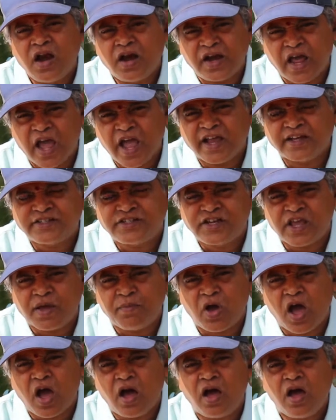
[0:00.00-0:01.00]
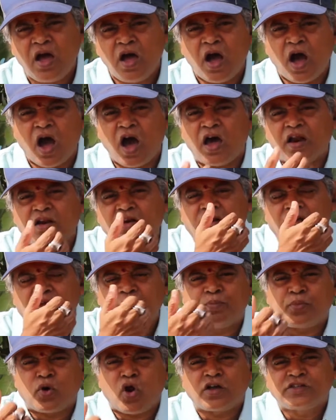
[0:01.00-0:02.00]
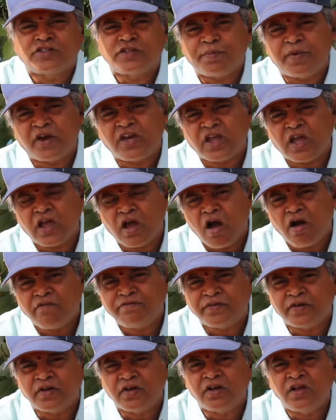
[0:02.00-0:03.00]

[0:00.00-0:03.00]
diastema or proximity of